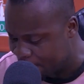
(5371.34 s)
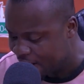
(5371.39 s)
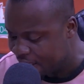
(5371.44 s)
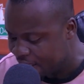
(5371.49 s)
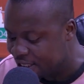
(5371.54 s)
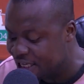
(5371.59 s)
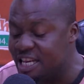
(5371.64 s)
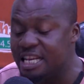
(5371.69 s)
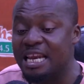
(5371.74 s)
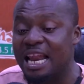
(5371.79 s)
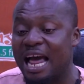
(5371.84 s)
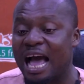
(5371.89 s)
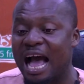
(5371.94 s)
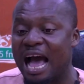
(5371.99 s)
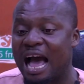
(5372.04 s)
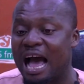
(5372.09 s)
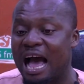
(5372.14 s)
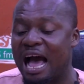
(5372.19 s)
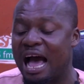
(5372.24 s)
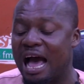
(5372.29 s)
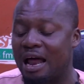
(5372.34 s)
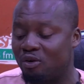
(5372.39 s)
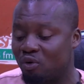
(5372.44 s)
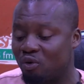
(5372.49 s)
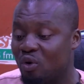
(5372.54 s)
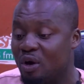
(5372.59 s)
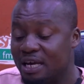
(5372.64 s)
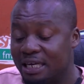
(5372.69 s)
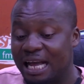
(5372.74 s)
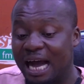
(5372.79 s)
yinyina no
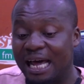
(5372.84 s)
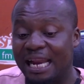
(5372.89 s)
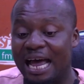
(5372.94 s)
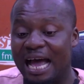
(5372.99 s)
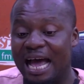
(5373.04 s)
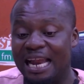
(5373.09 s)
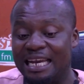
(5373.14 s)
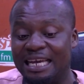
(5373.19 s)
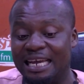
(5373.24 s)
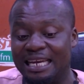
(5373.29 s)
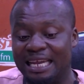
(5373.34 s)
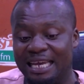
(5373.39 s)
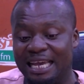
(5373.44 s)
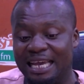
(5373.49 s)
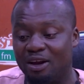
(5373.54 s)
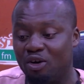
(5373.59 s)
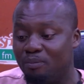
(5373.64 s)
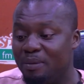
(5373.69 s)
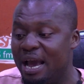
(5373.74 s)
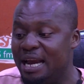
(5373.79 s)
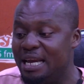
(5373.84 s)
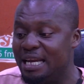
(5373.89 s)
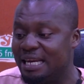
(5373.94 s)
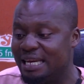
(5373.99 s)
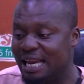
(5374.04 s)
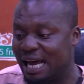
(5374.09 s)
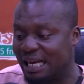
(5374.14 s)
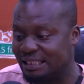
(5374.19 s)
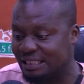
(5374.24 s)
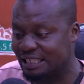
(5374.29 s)
Ghana ha na ye de ye no made in
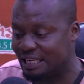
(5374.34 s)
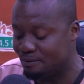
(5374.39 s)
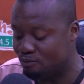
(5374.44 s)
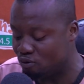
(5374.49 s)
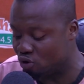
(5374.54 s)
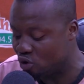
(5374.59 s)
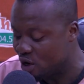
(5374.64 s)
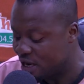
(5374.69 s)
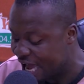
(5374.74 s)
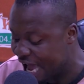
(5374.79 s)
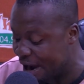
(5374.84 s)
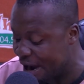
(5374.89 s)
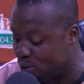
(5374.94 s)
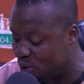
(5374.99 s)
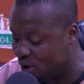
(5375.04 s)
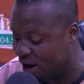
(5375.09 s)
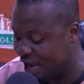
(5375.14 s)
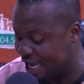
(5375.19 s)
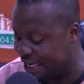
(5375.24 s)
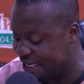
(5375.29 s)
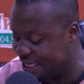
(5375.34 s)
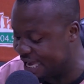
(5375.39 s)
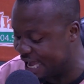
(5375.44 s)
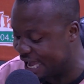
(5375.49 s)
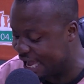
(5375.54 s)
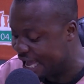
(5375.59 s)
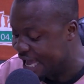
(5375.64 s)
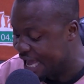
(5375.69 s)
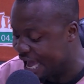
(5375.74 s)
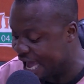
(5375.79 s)
dasin mu e wo eye
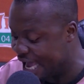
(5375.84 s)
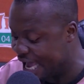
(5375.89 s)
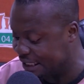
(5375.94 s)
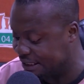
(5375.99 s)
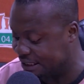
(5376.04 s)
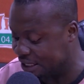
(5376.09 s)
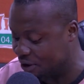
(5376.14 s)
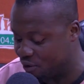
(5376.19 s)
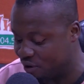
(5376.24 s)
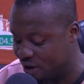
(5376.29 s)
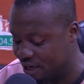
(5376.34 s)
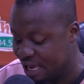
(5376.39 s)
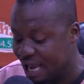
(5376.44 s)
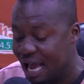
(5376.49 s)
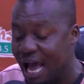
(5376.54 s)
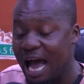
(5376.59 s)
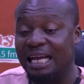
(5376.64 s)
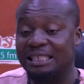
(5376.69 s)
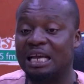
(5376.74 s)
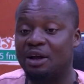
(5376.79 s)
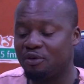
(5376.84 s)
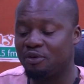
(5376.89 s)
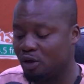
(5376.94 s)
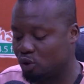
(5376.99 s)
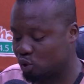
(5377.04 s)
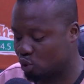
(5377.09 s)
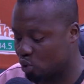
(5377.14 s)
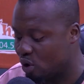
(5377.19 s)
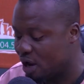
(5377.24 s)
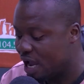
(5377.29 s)
sehwe asanwe
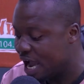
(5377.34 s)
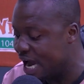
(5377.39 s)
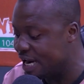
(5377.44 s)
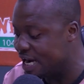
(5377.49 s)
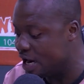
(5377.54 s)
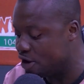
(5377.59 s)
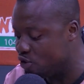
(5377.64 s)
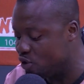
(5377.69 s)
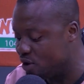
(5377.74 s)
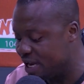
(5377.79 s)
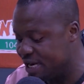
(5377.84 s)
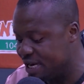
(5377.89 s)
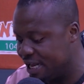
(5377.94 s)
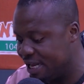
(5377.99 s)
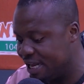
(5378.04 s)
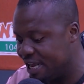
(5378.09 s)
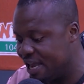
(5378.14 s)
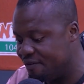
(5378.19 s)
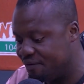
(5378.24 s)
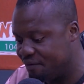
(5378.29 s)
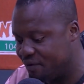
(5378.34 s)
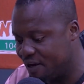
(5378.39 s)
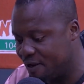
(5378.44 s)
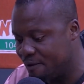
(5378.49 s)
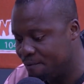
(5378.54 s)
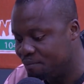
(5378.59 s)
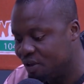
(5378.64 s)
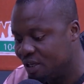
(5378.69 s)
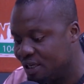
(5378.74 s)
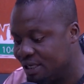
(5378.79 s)
so e na duro ye de efiri
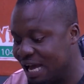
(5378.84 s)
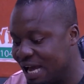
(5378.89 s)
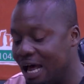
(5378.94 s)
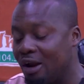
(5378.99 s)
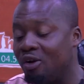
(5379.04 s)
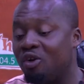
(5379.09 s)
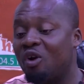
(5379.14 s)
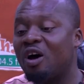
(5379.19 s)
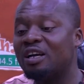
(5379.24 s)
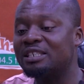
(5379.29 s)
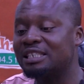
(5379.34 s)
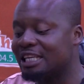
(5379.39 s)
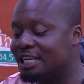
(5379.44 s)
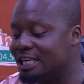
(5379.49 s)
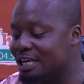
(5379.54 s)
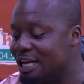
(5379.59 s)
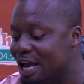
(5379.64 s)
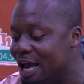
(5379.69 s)
na losin